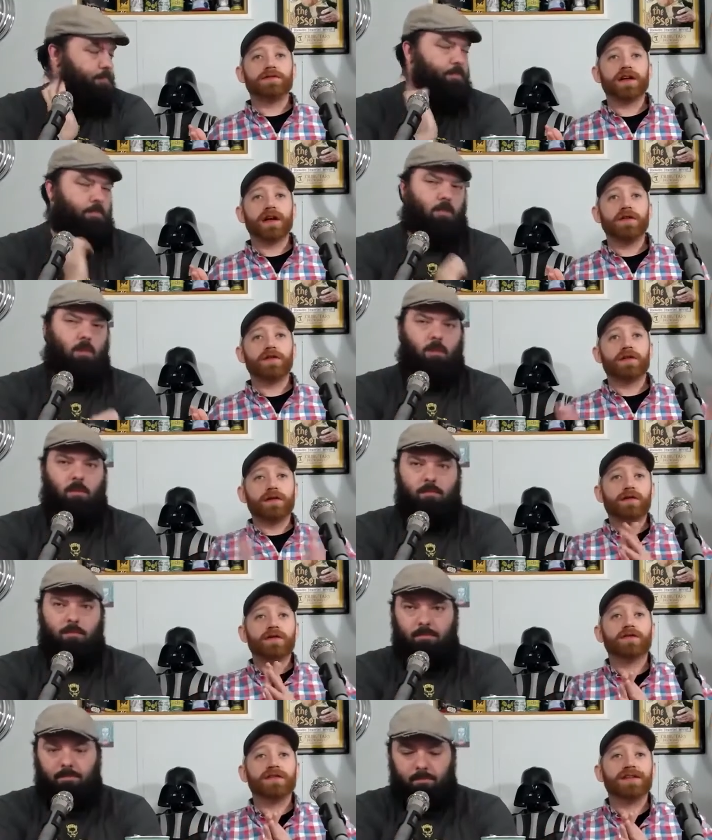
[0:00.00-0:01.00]
Speaker 1: check out
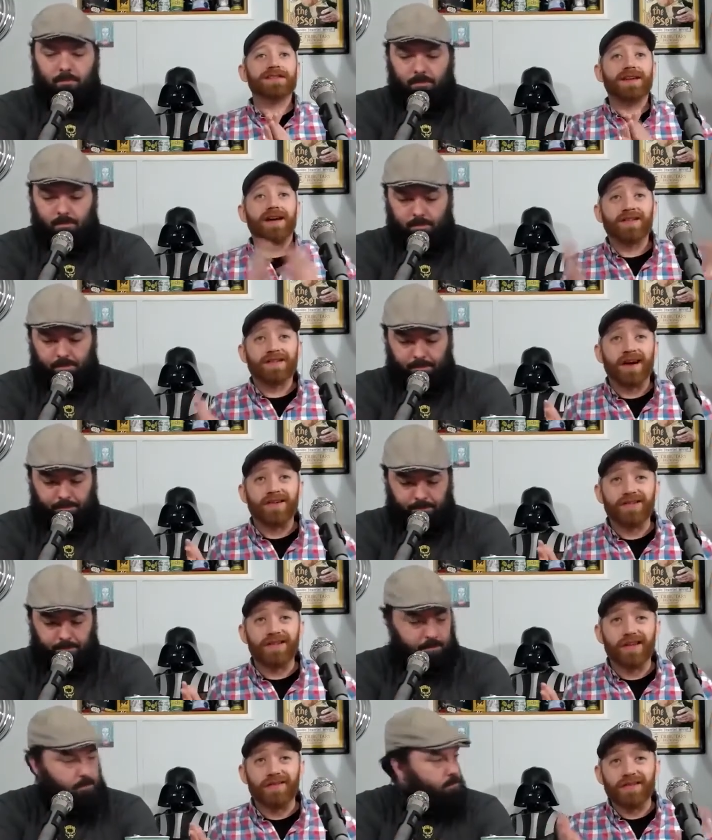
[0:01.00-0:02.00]
NerdSense, our
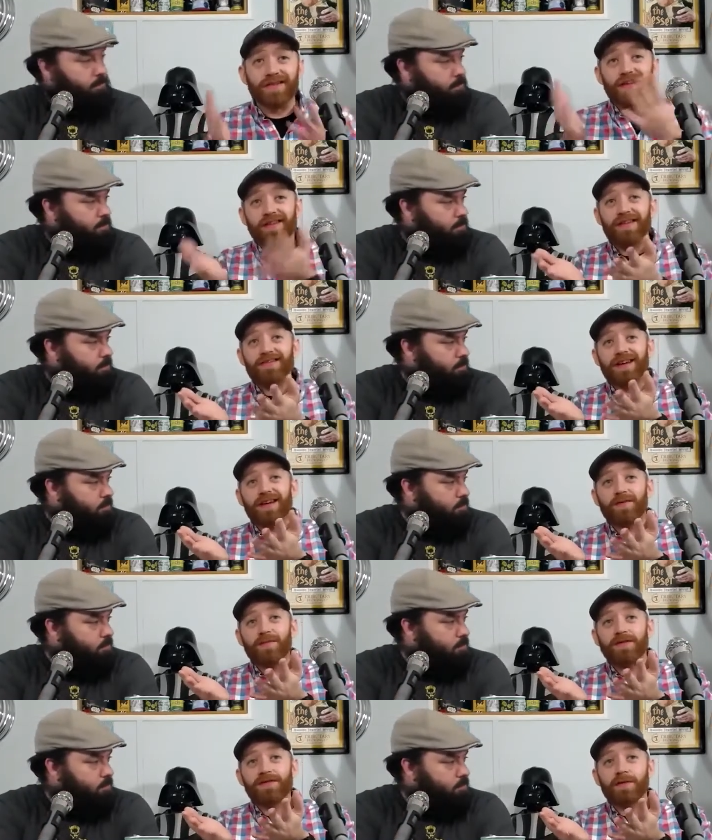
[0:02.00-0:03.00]
channel, obviously, and then check out
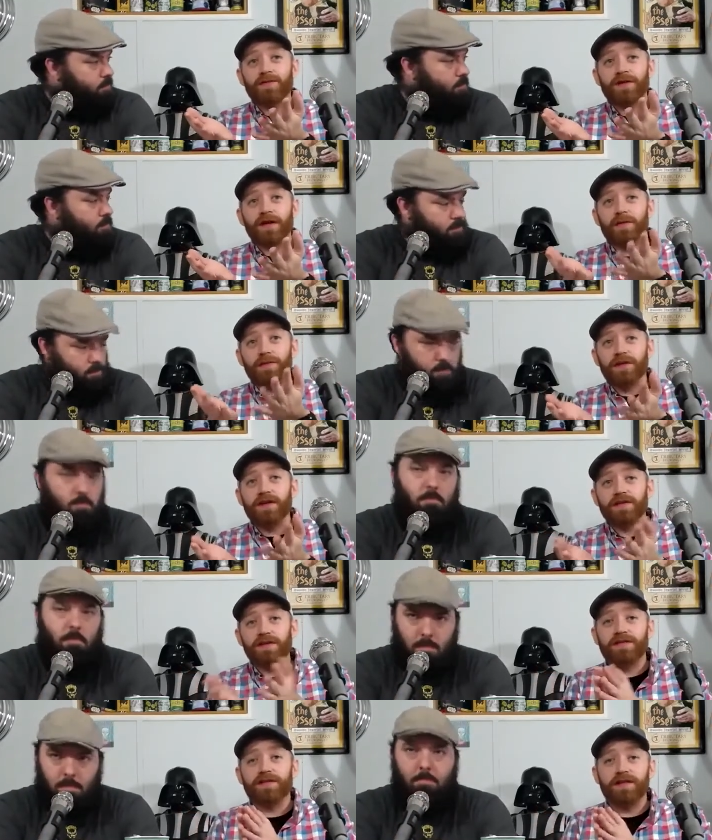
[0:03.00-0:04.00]
Beer Snobs United, please,
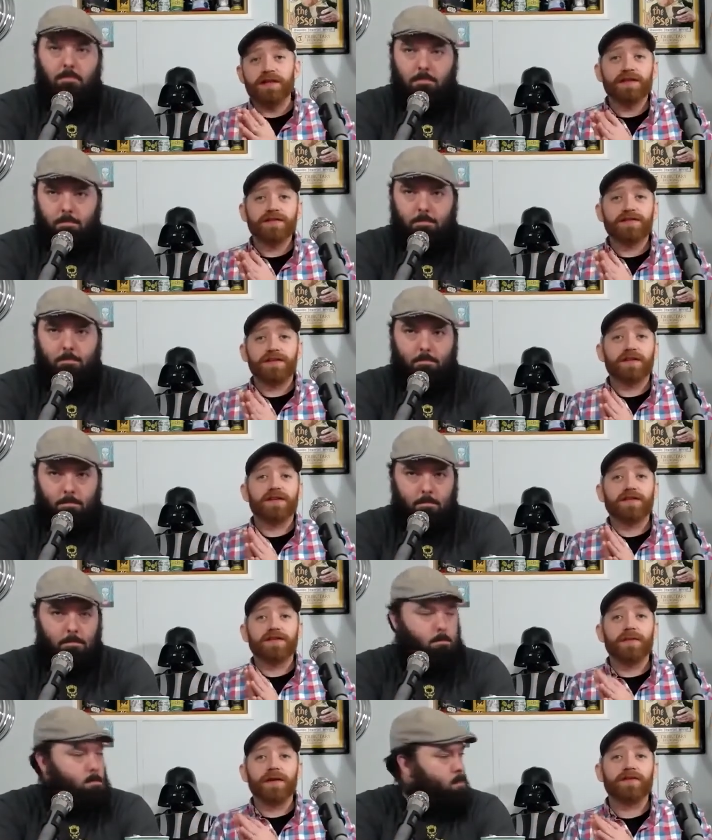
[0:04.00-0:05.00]
because his channel is
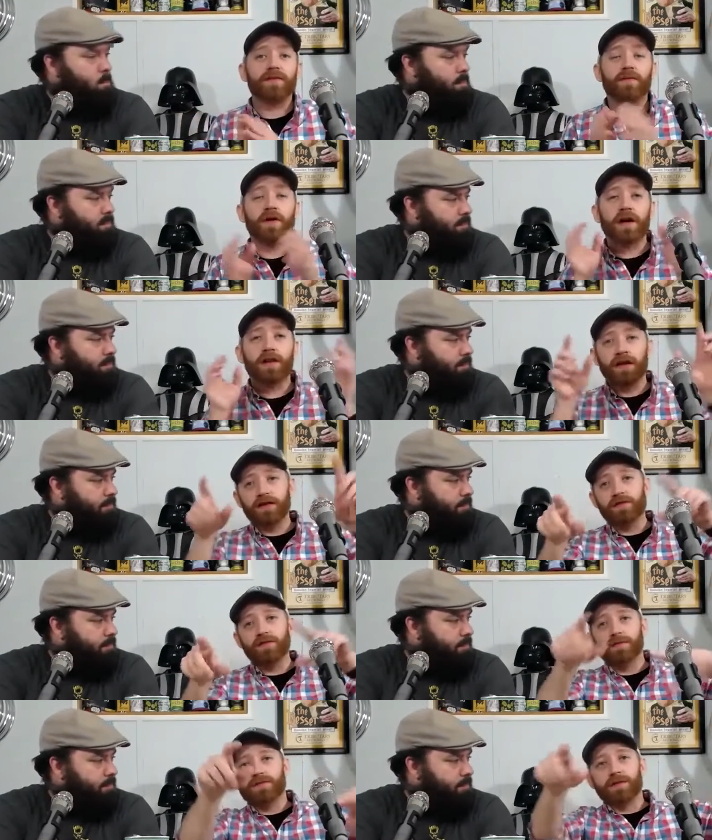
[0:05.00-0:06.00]
amazing. We're going to link to
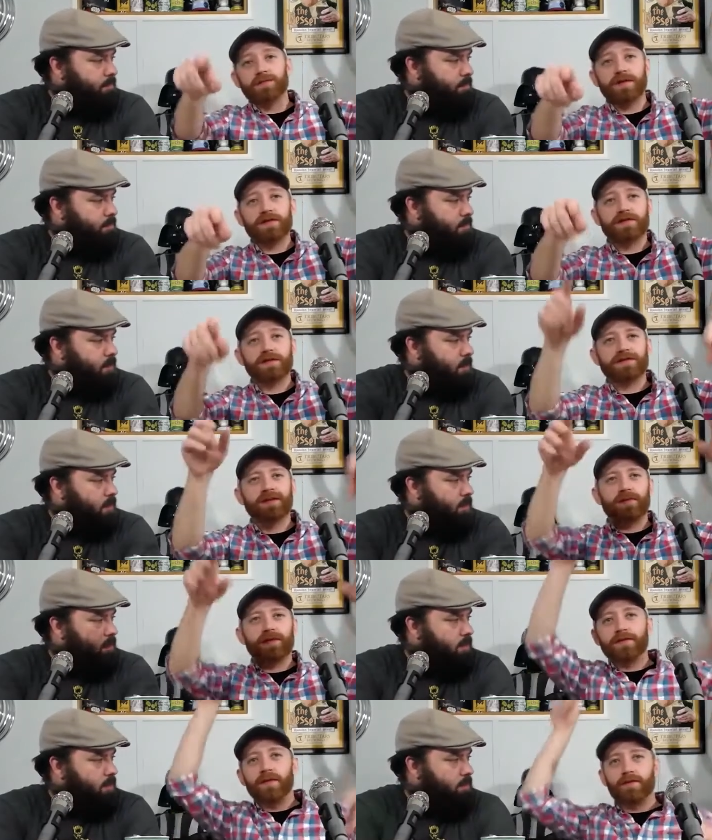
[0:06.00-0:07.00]
him someplace. It's going to be
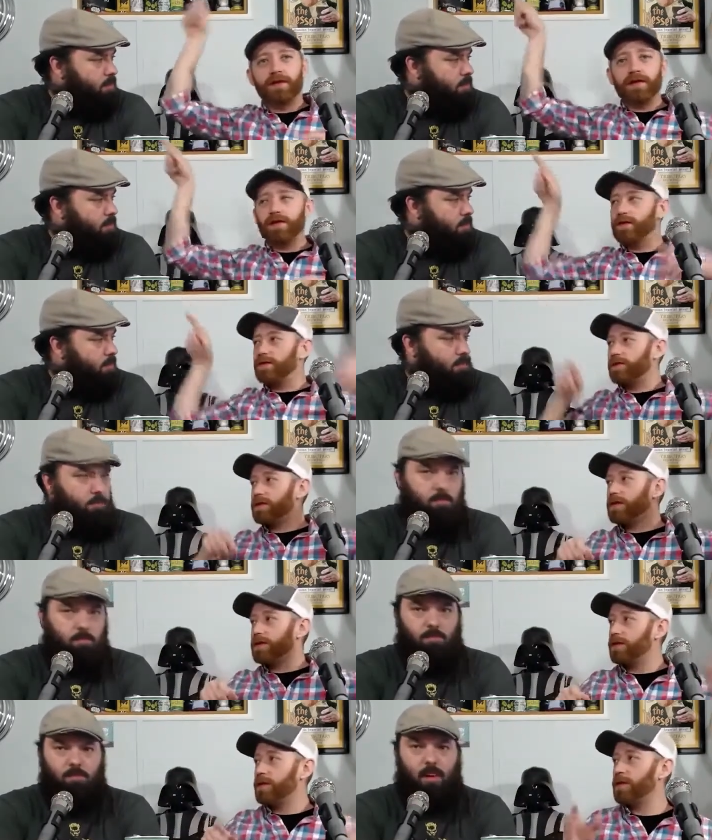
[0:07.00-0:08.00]
over here. We're
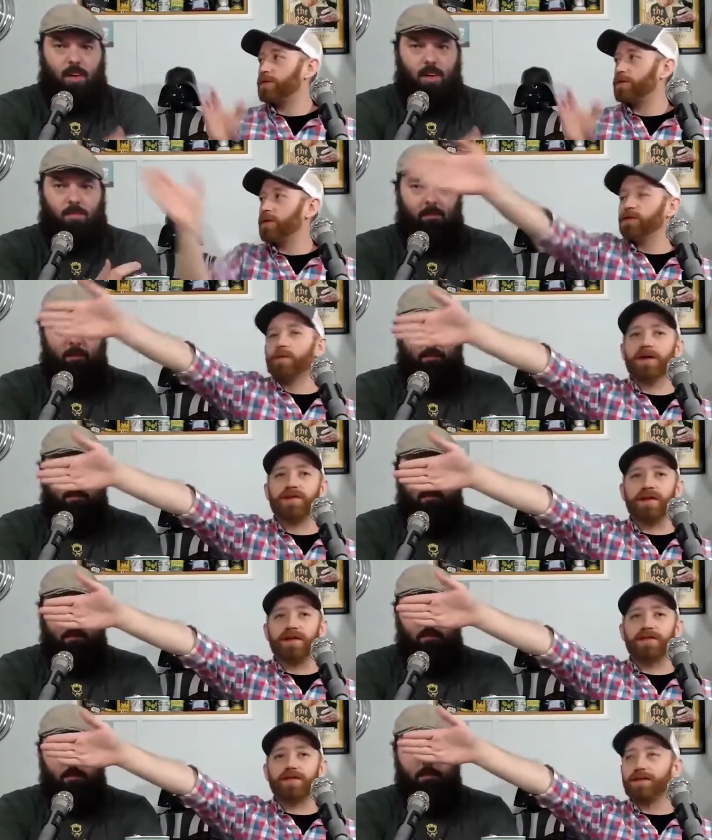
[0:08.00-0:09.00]
going to put it over Mike's
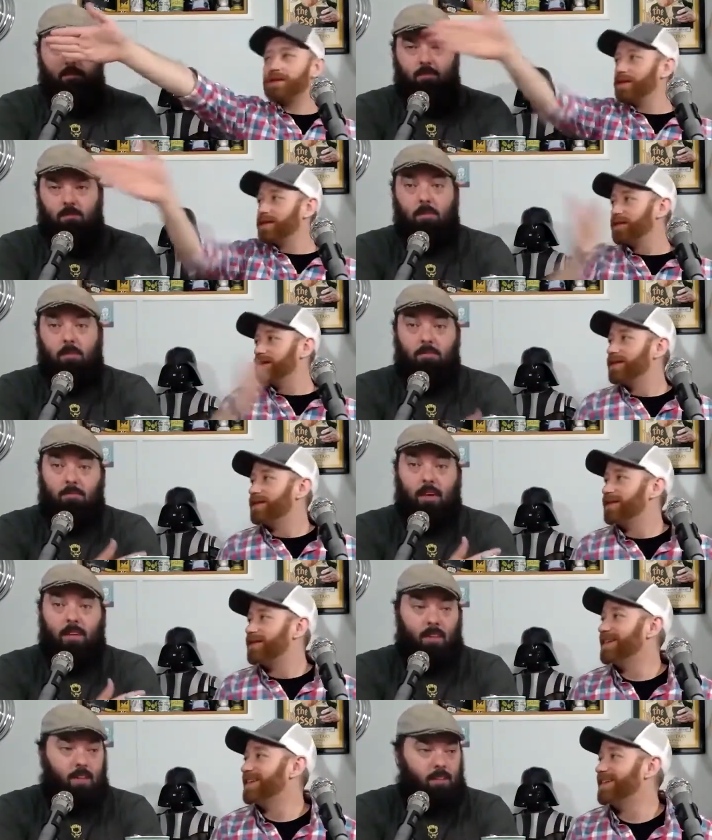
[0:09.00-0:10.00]
face.
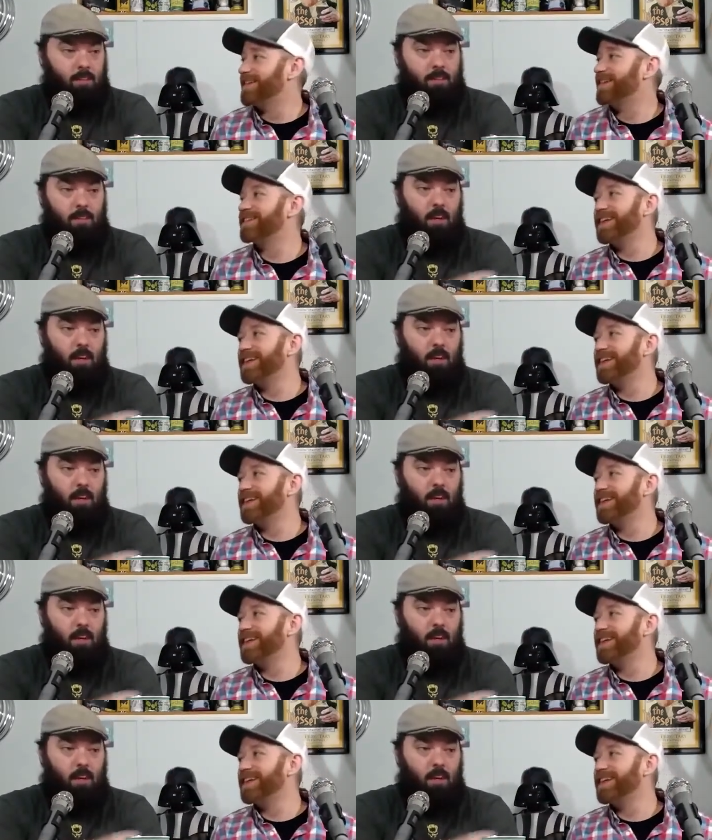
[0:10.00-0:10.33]
Makes sense. This is